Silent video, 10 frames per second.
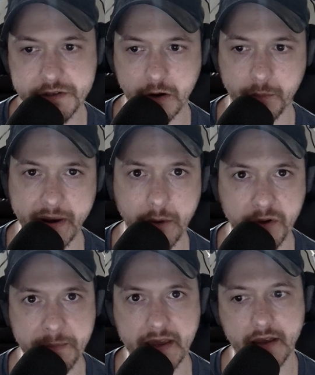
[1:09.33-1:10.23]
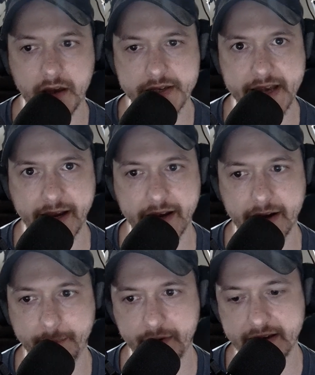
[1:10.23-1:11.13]
So bear with me a second
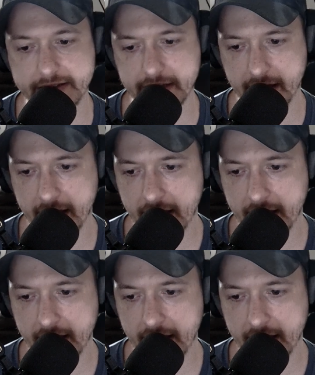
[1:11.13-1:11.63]
here, please.